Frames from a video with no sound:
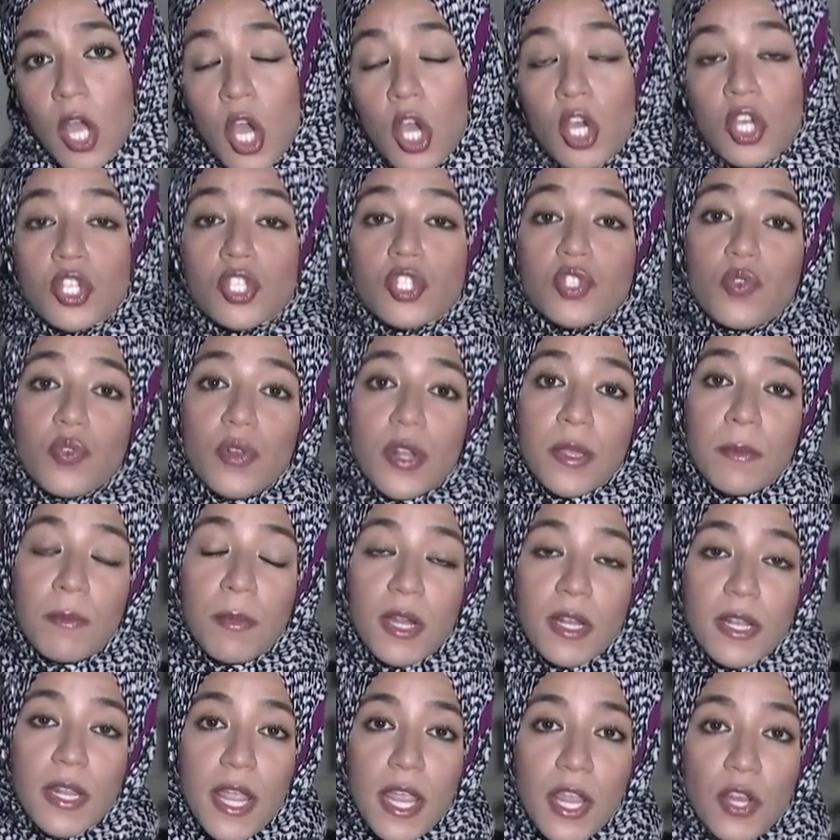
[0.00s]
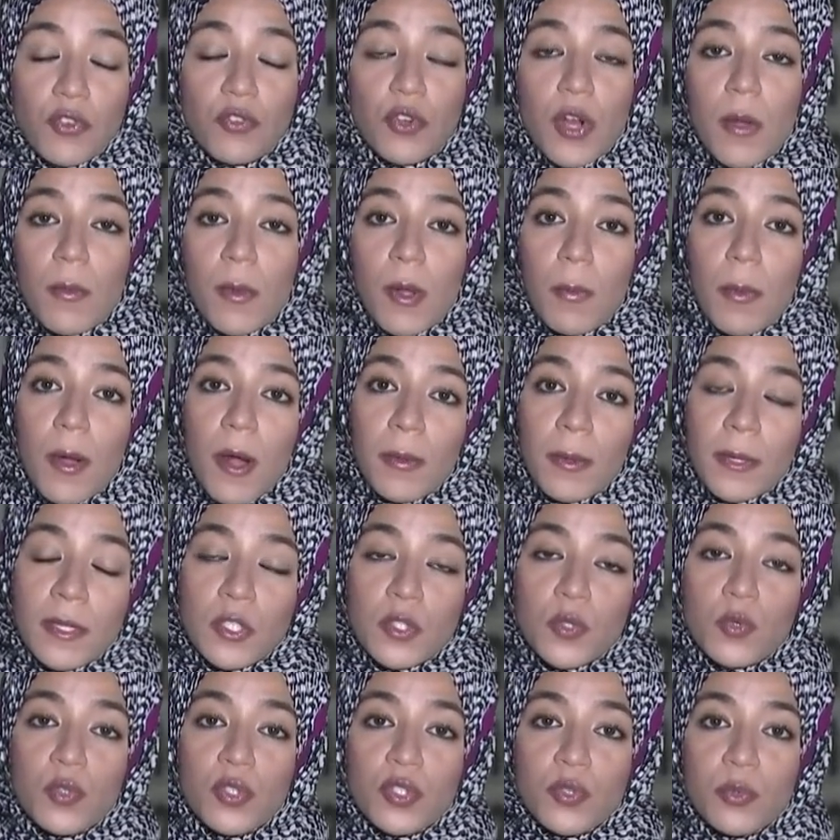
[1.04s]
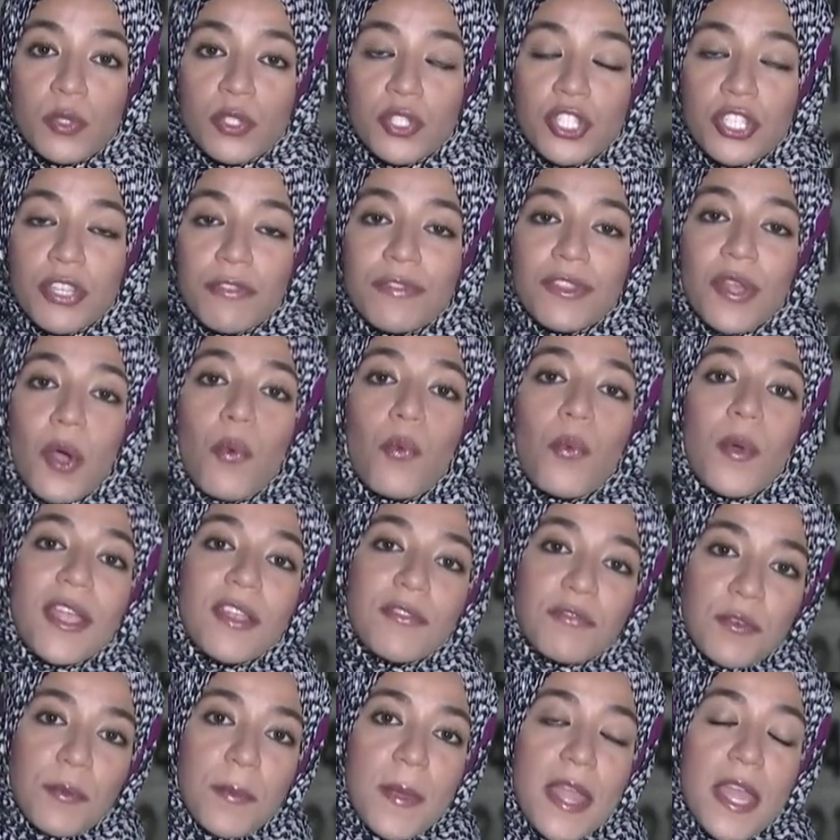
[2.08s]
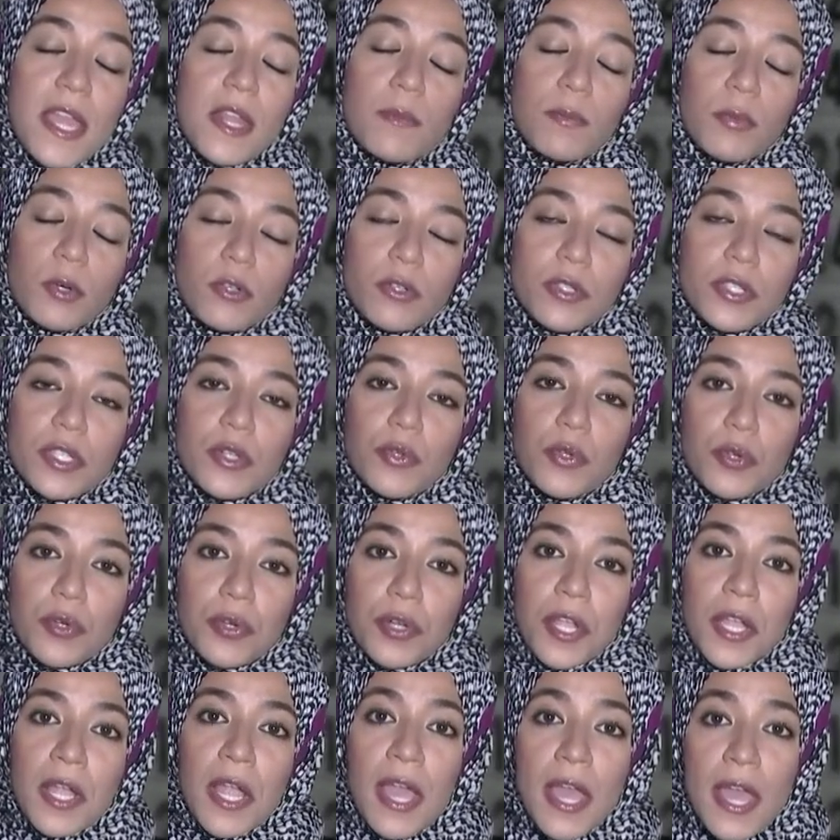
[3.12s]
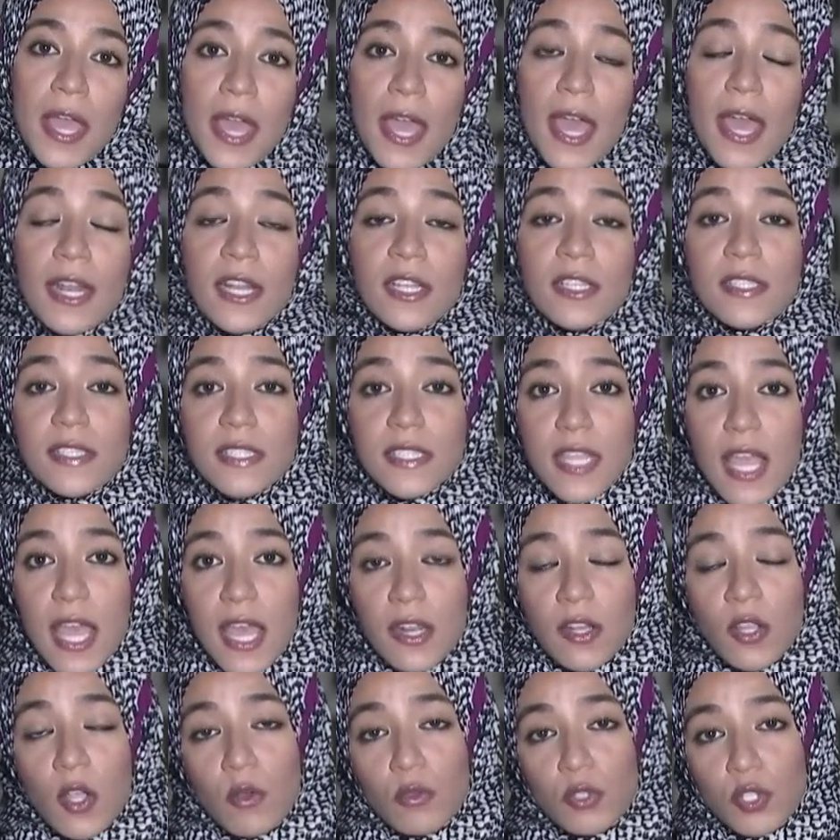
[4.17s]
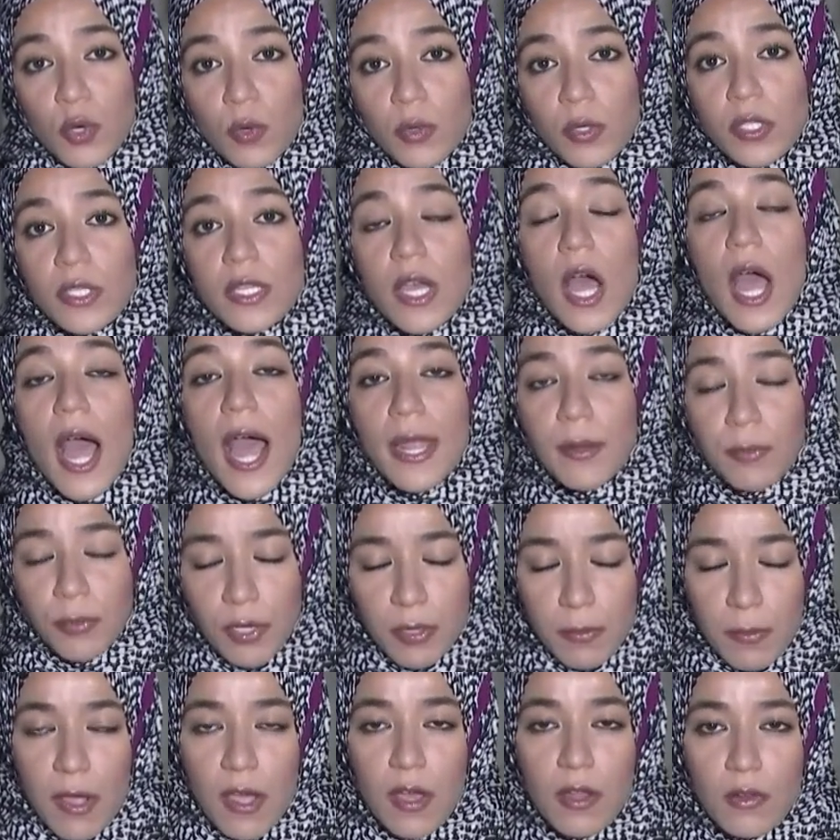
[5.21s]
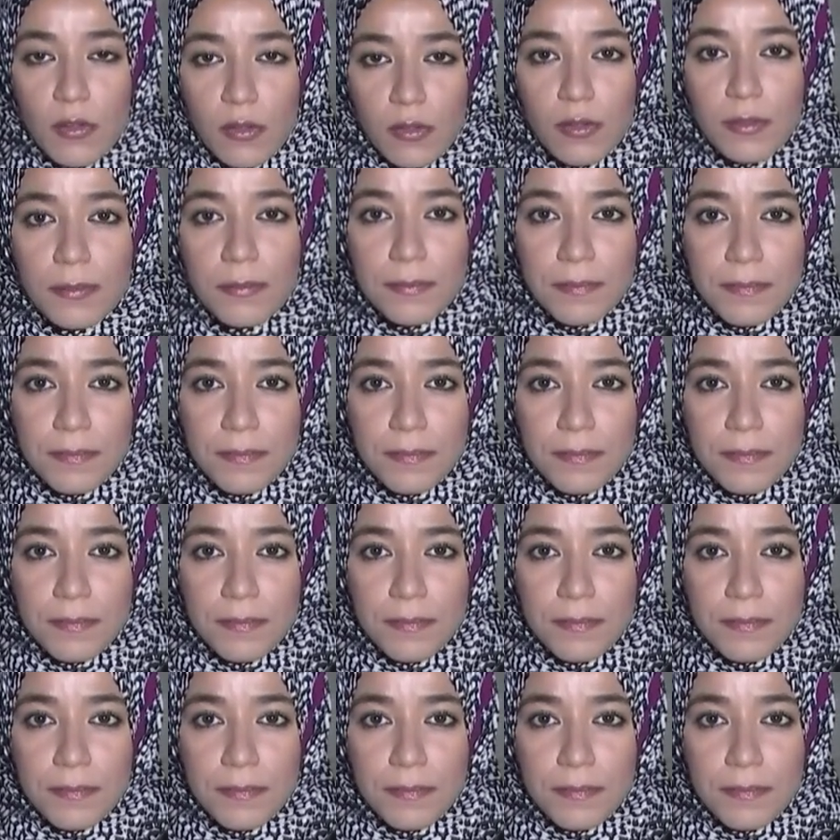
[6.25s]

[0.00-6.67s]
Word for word: Starting Monday, Cromwell Public Schools will shift away from in person learning and instead go towards a hybrid model.